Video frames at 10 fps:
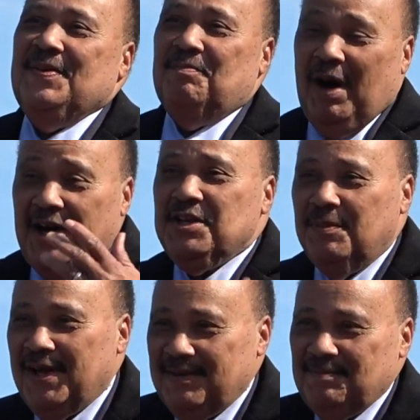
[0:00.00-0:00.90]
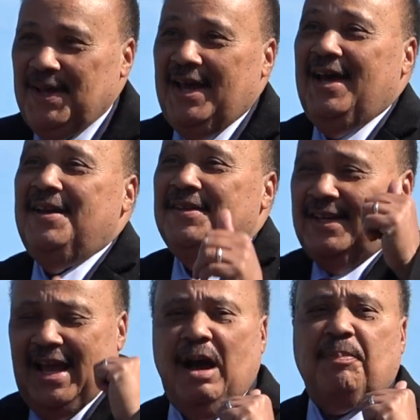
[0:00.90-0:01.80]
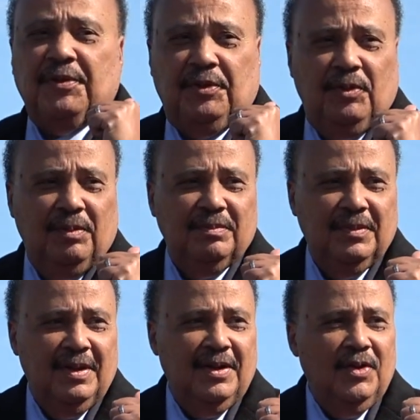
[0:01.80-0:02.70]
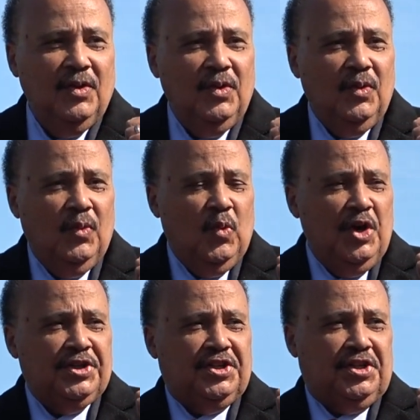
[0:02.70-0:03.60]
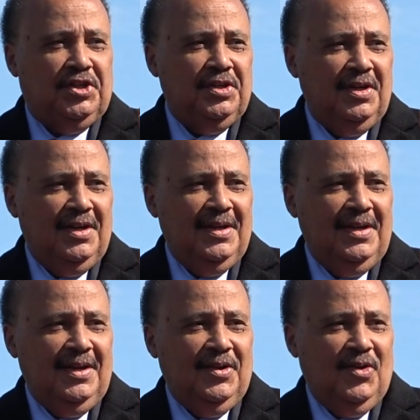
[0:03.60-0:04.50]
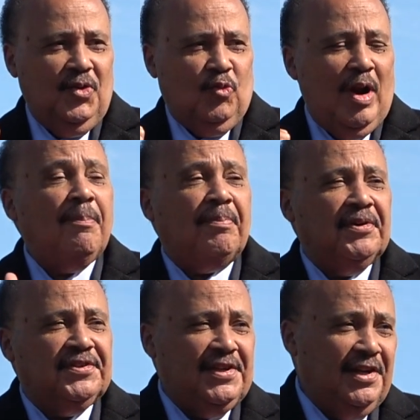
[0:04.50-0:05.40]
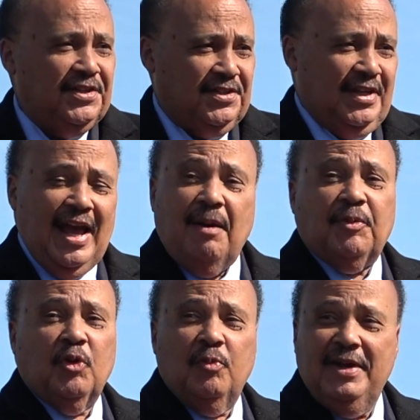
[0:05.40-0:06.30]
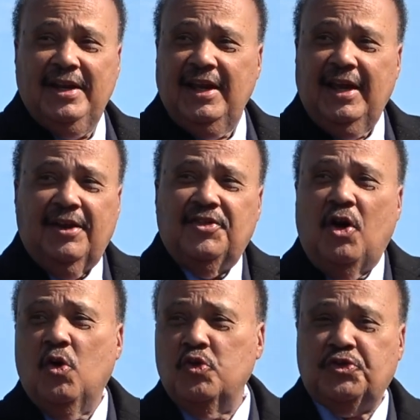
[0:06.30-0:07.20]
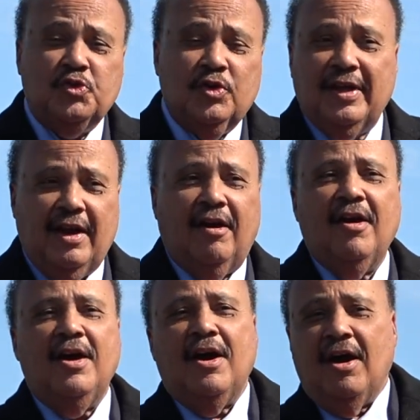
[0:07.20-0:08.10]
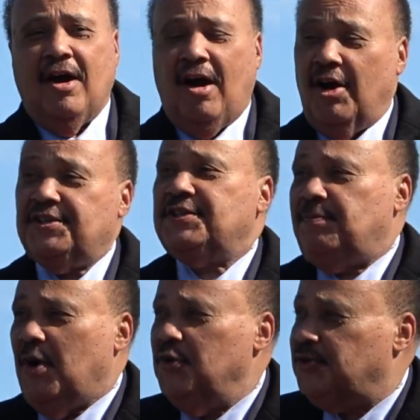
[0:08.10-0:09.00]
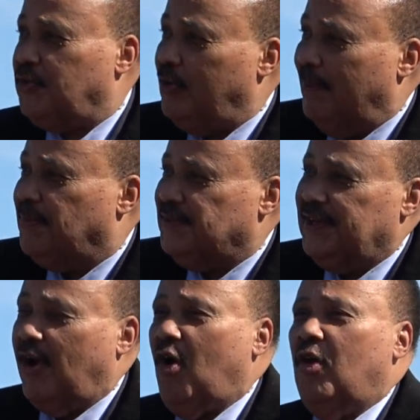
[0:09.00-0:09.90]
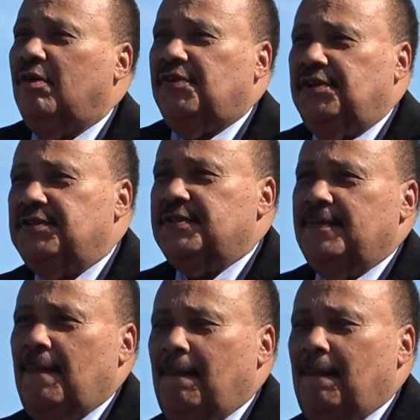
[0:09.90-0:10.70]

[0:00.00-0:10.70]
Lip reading: Monument and the Capitol, which represents the Capitol meeting, and those who are there are supposed to represent all of us.